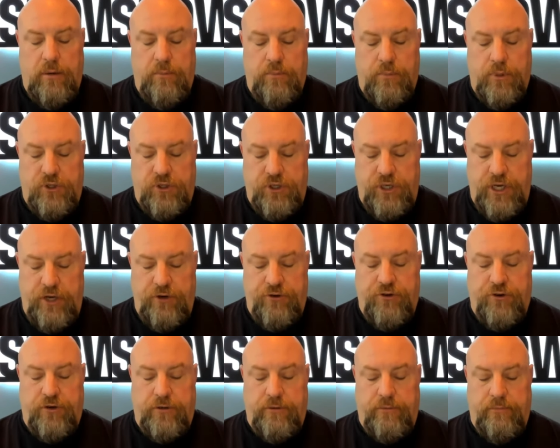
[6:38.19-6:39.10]

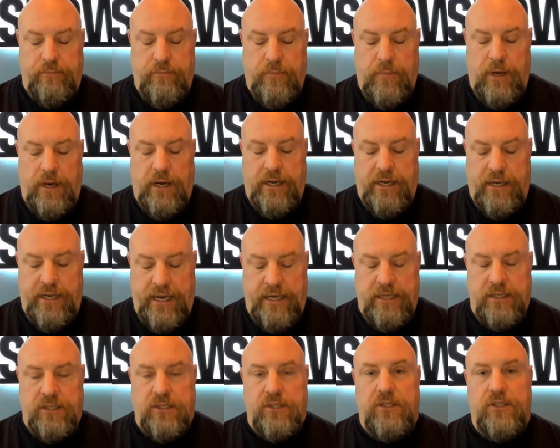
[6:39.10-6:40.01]
procedure
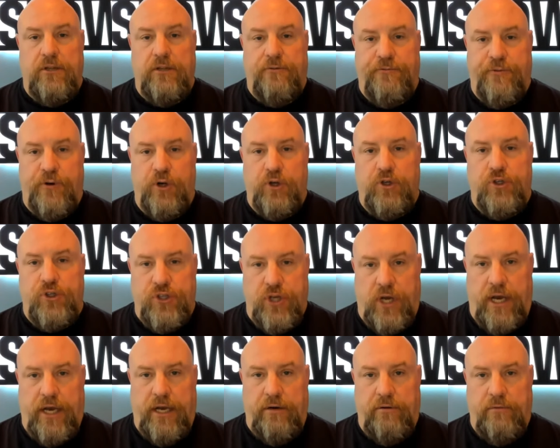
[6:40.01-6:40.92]
against the first
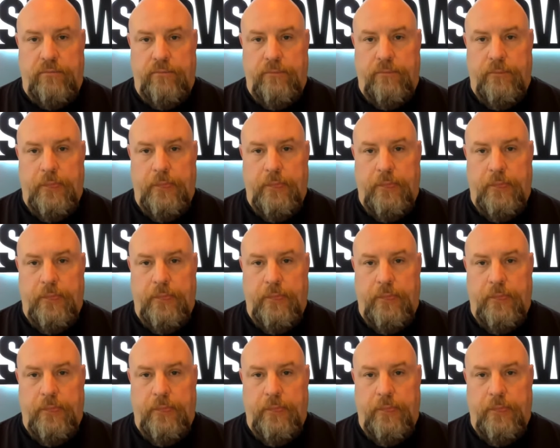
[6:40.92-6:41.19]
son